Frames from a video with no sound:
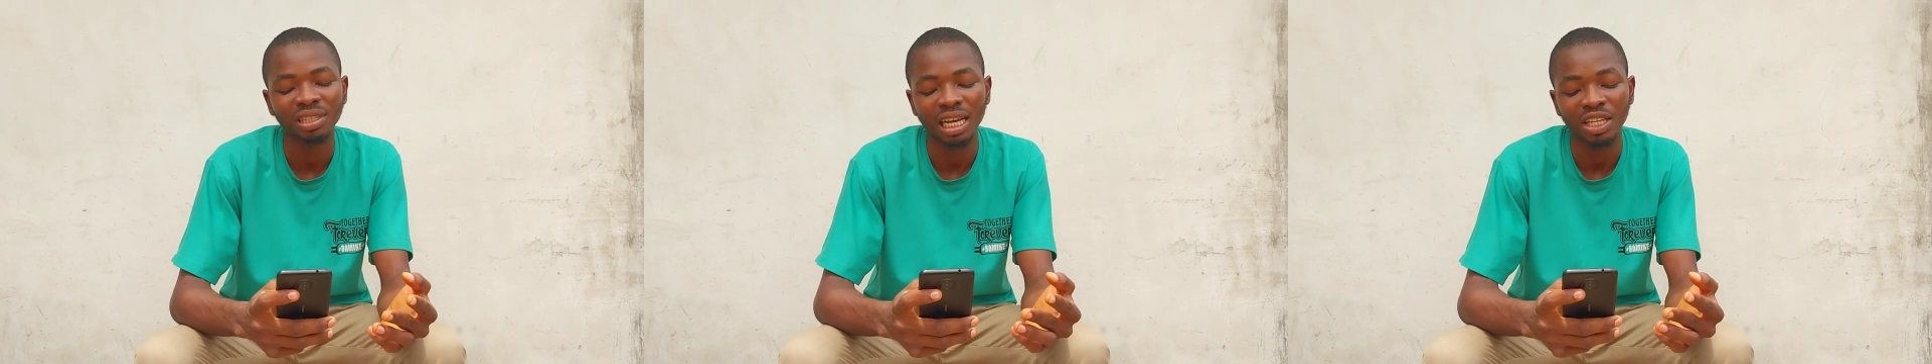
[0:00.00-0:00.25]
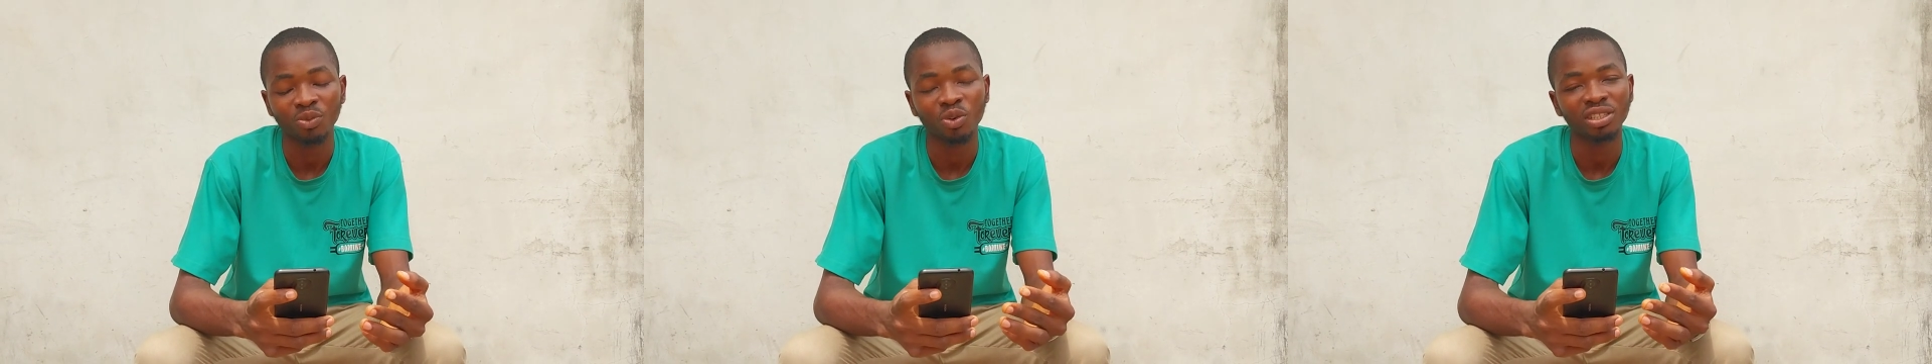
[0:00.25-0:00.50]
that
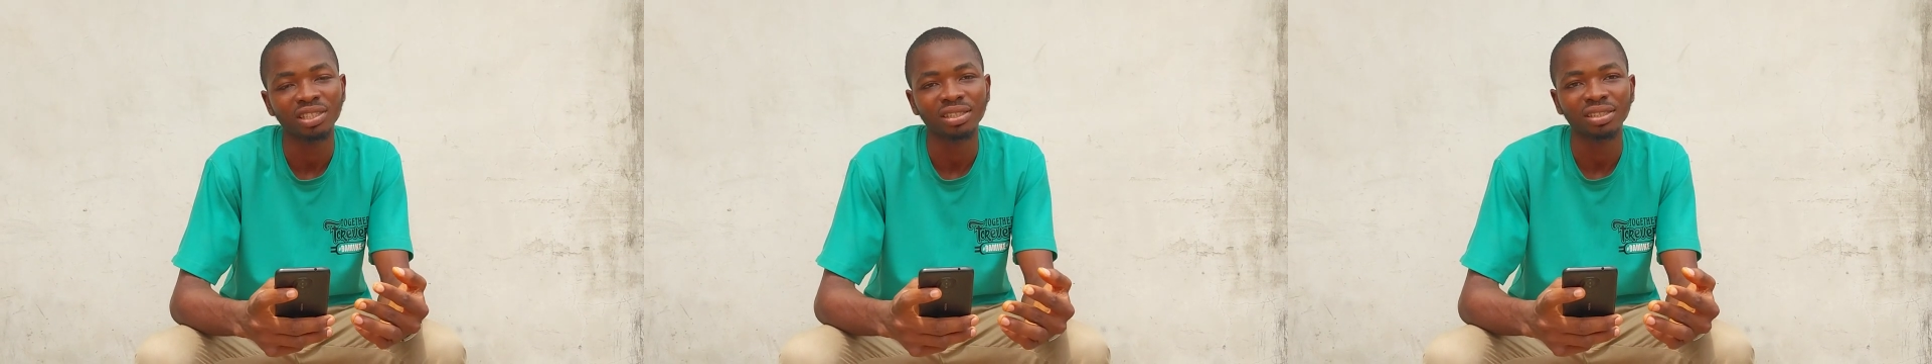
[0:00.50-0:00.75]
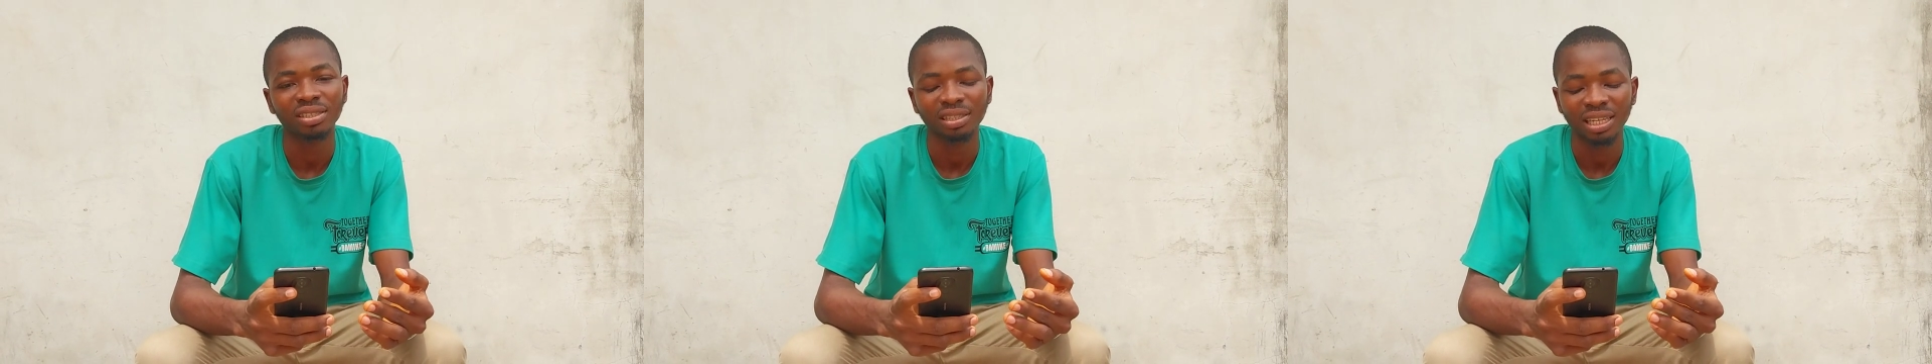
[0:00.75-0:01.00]
is what
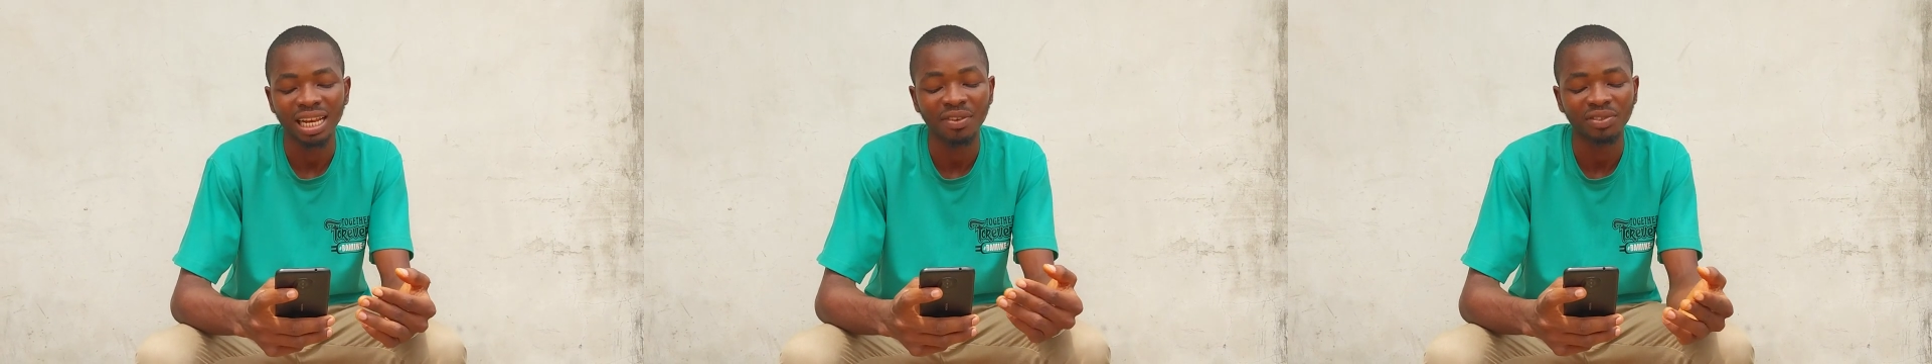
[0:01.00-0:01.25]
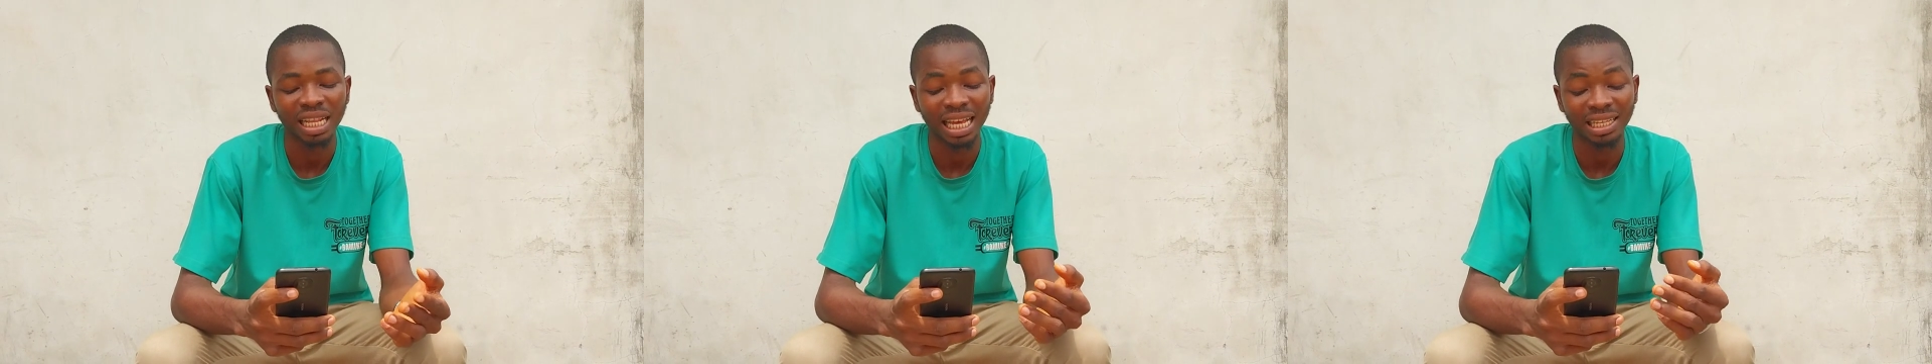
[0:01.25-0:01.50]

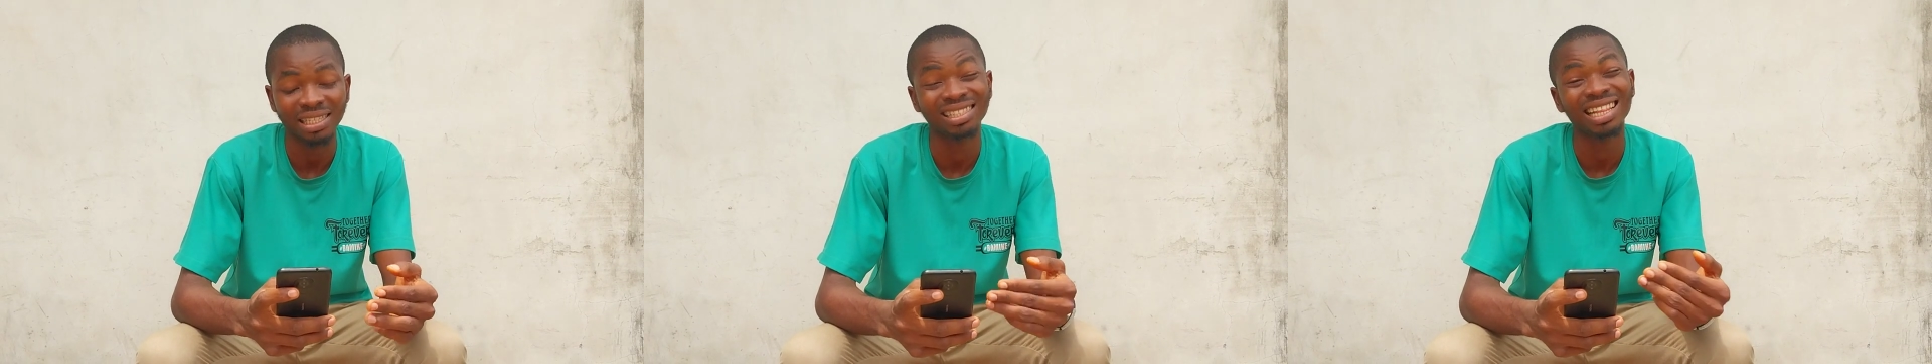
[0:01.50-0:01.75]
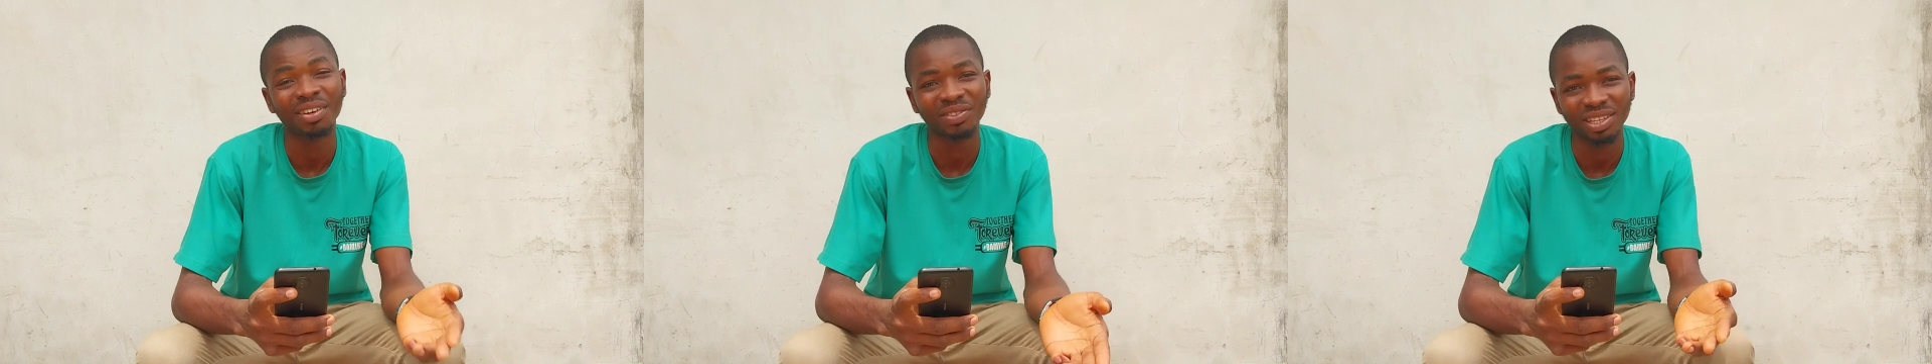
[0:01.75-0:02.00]
life's like. It's
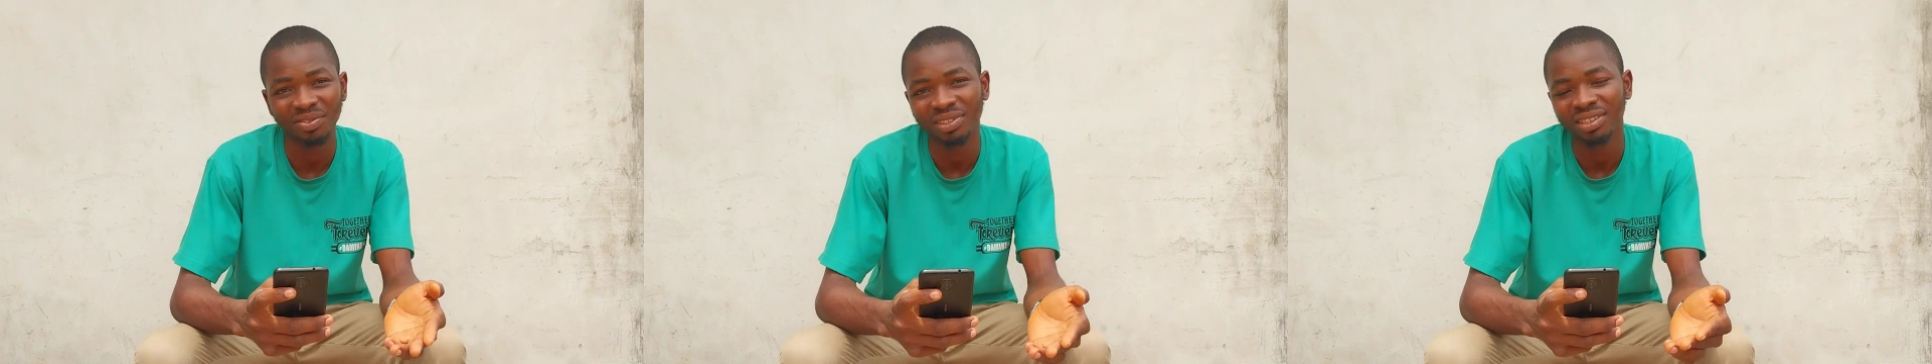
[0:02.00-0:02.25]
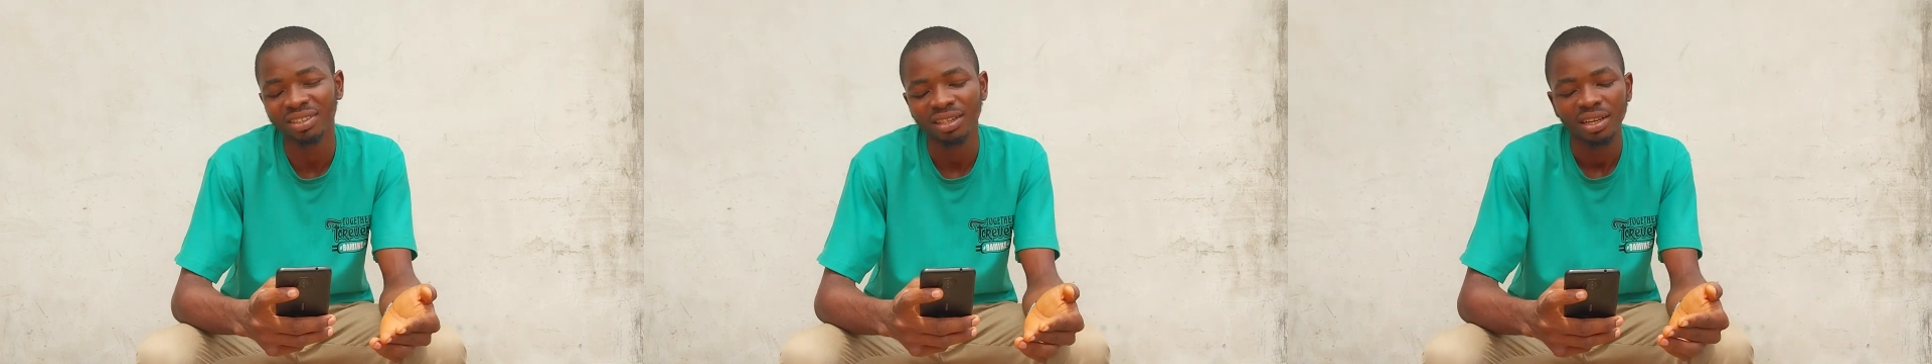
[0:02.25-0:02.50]
life-saving.